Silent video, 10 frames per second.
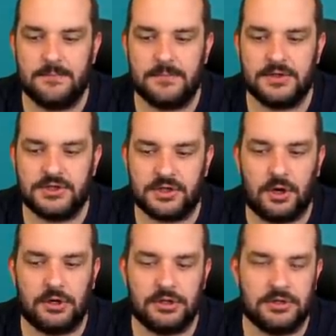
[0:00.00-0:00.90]

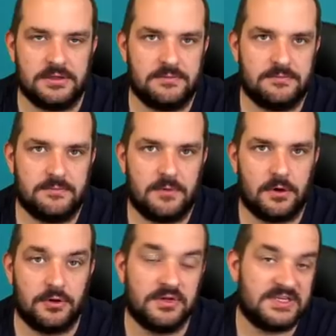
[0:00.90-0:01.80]
Scotland
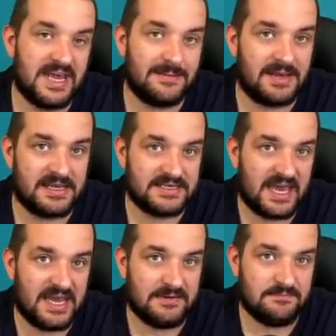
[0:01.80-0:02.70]
on the same day as Kane.